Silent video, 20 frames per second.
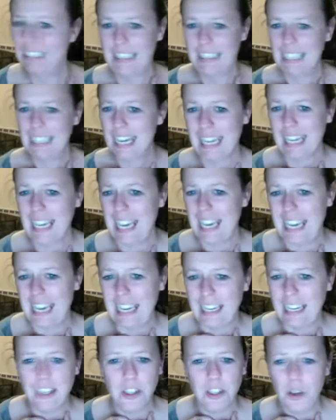
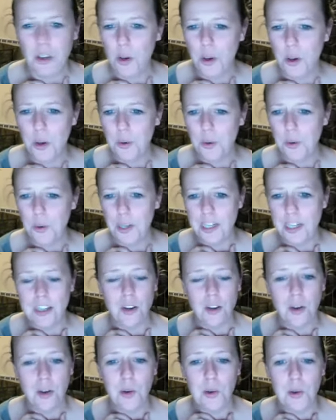Yucky. No good.
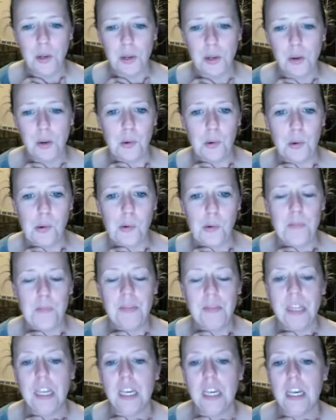No good at all.
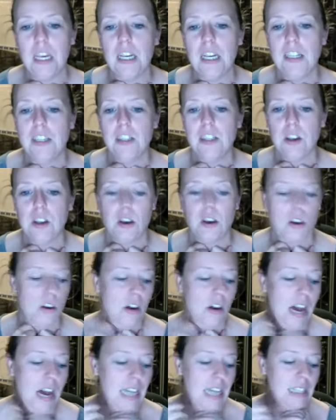So
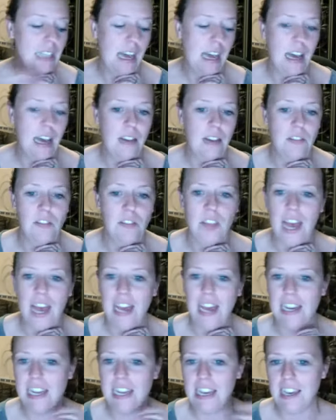I love
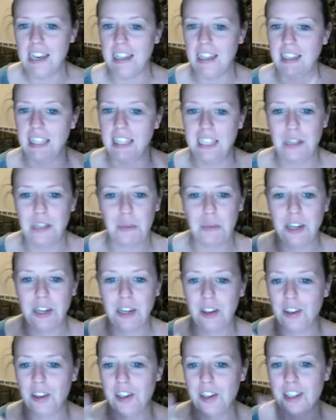that he can lick the
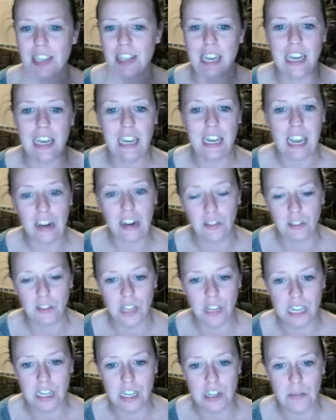windows. He can eat off the
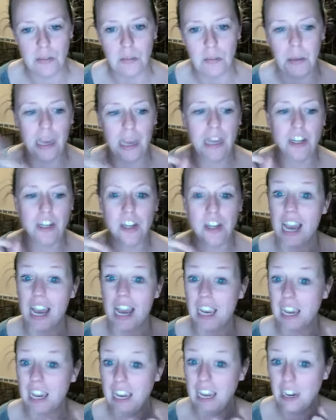kitchen bench. I
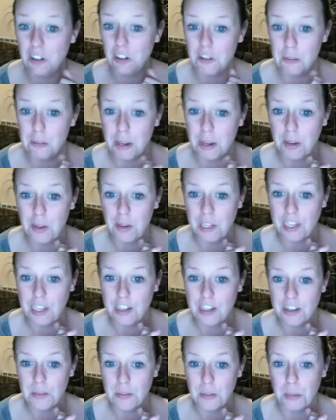can eat off my own
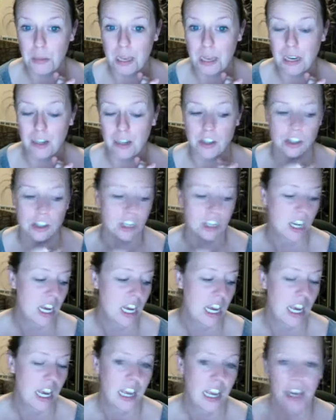kitchen bench.
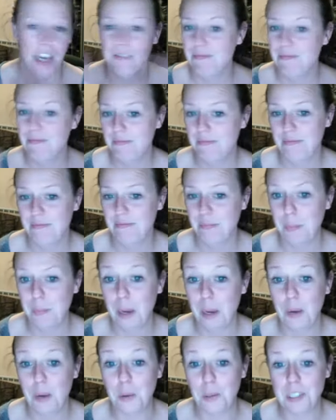We're
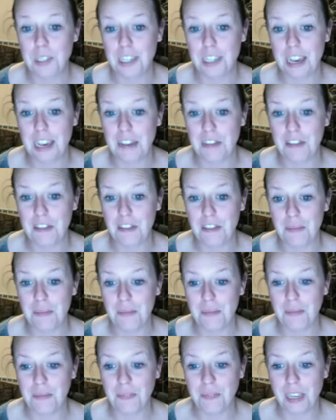all safe.
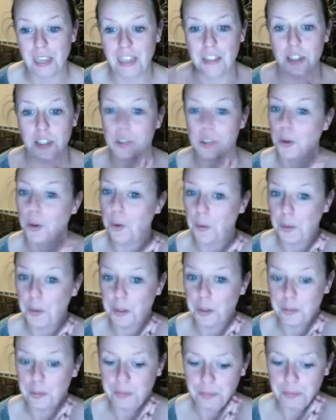It's so good.
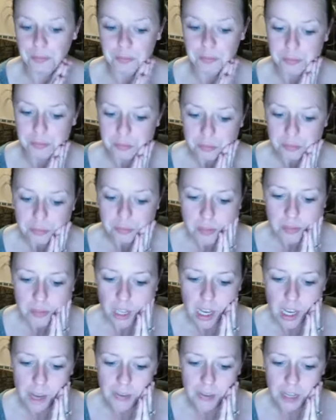
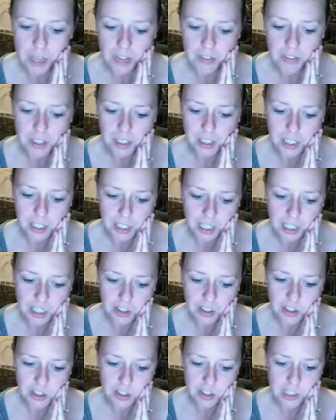The other cleaner, can
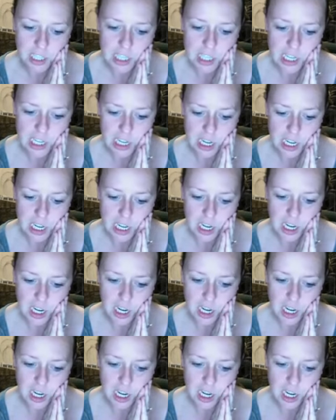you use it in